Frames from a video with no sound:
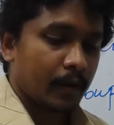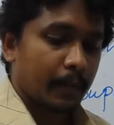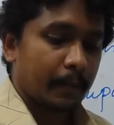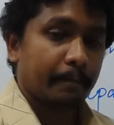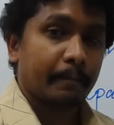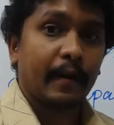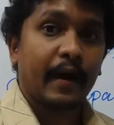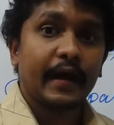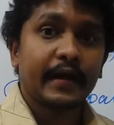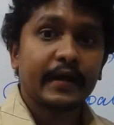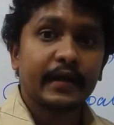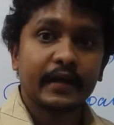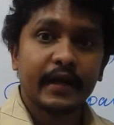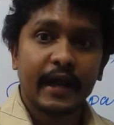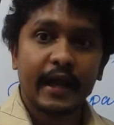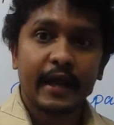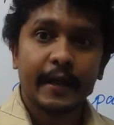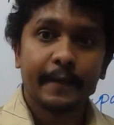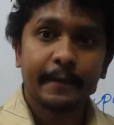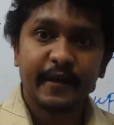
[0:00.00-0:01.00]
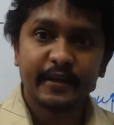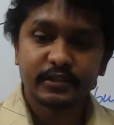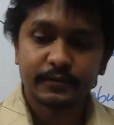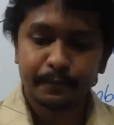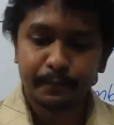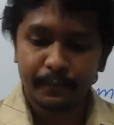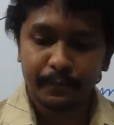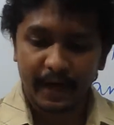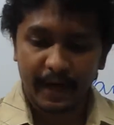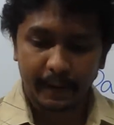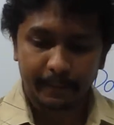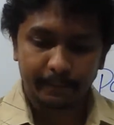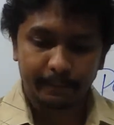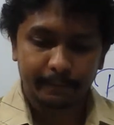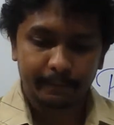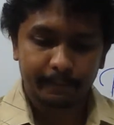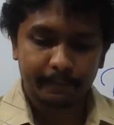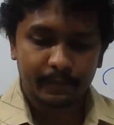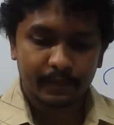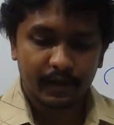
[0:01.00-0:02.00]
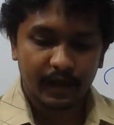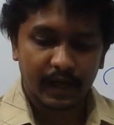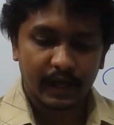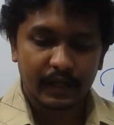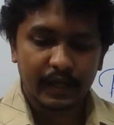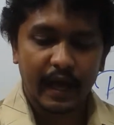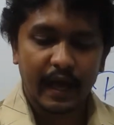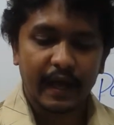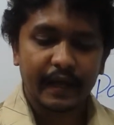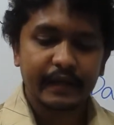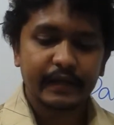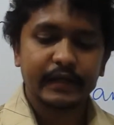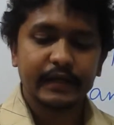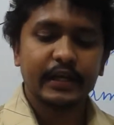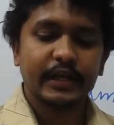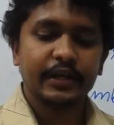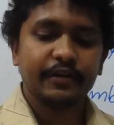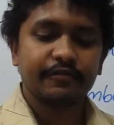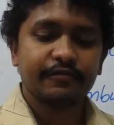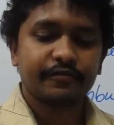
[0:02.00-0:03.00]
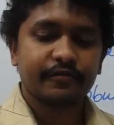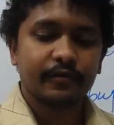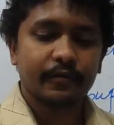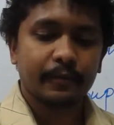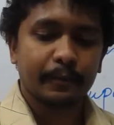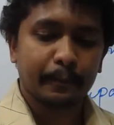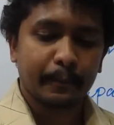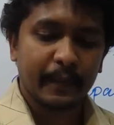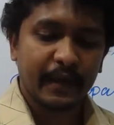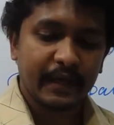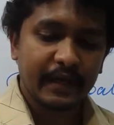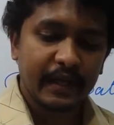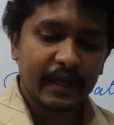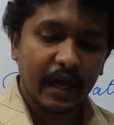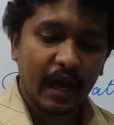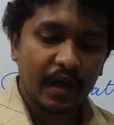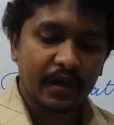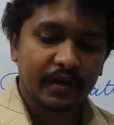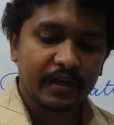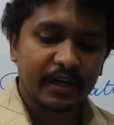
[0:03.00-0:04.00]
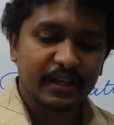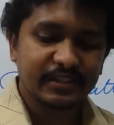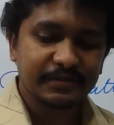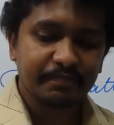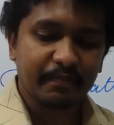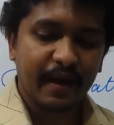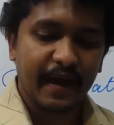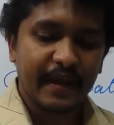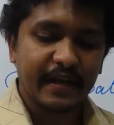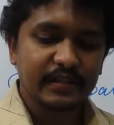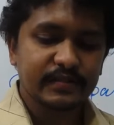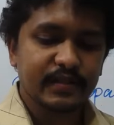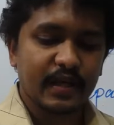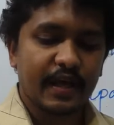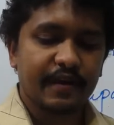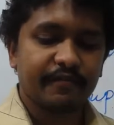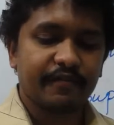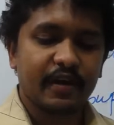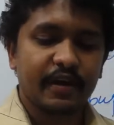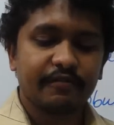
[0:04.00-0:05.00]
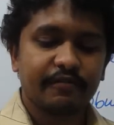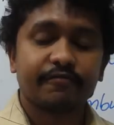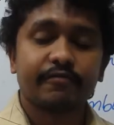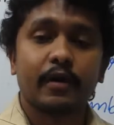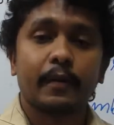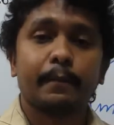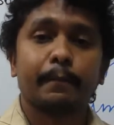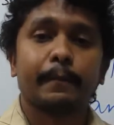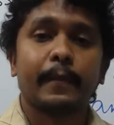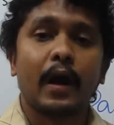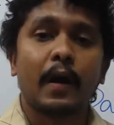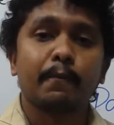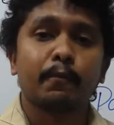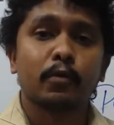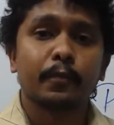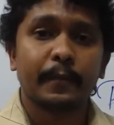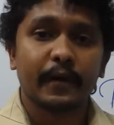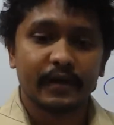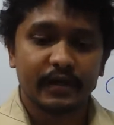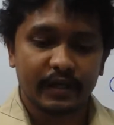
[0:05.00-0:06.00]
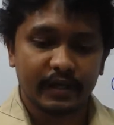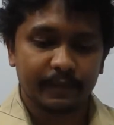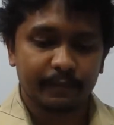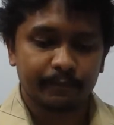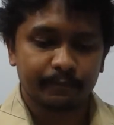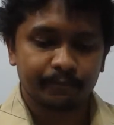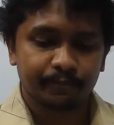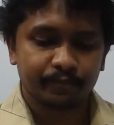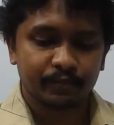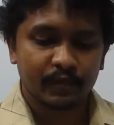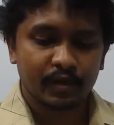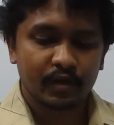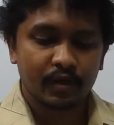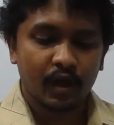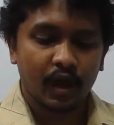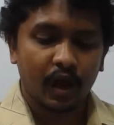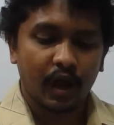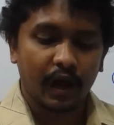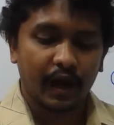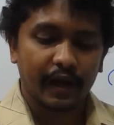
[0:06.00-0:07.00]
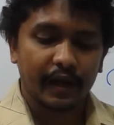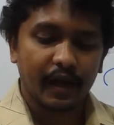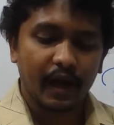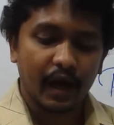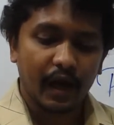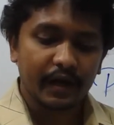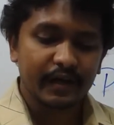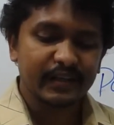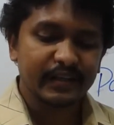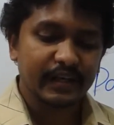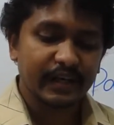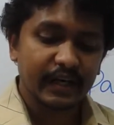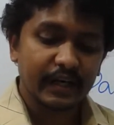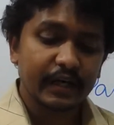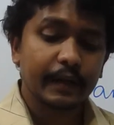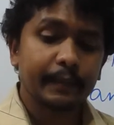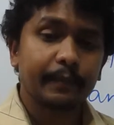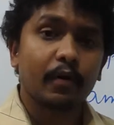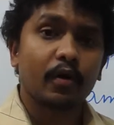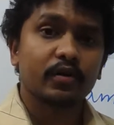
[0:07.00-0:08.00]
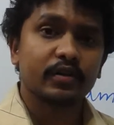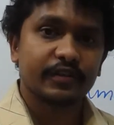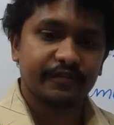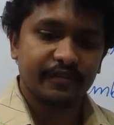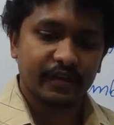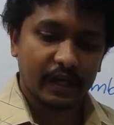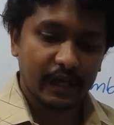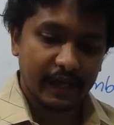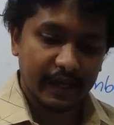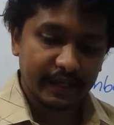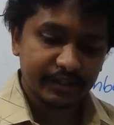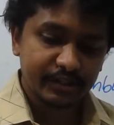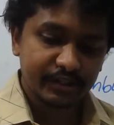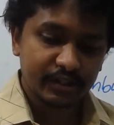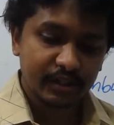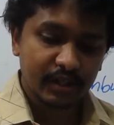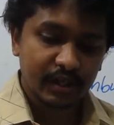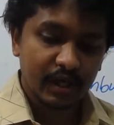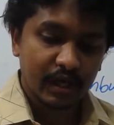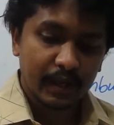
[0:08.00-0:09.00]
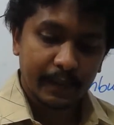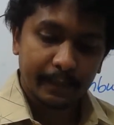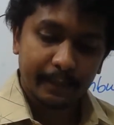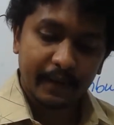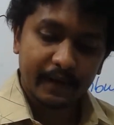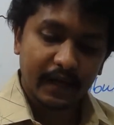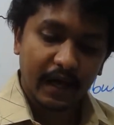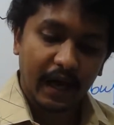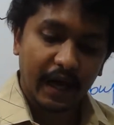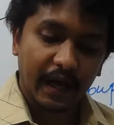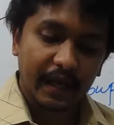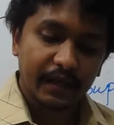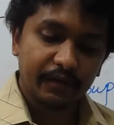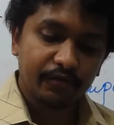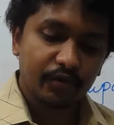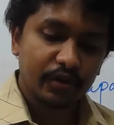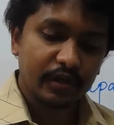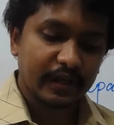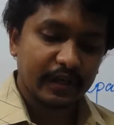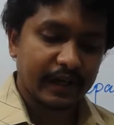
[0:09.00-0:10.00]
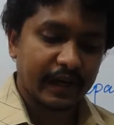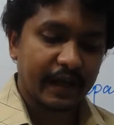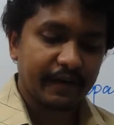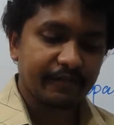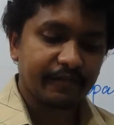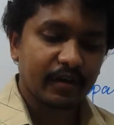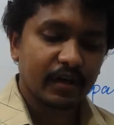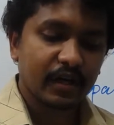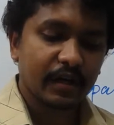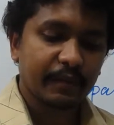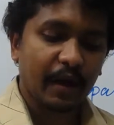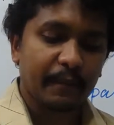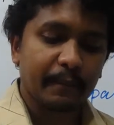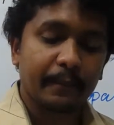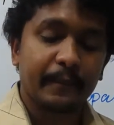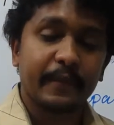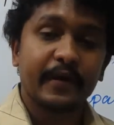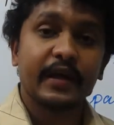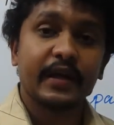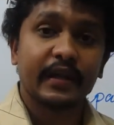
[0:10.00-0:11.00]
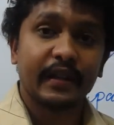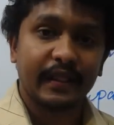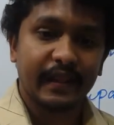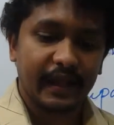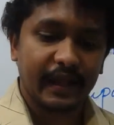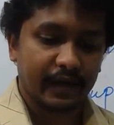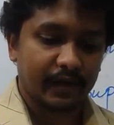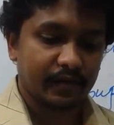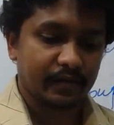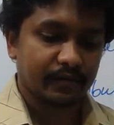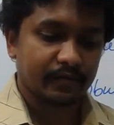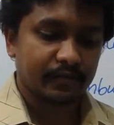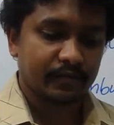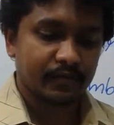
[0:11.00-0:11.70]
My name is Prem, and I live many hundred miles away from Pambupati. I had heard about the village, but I would never been there.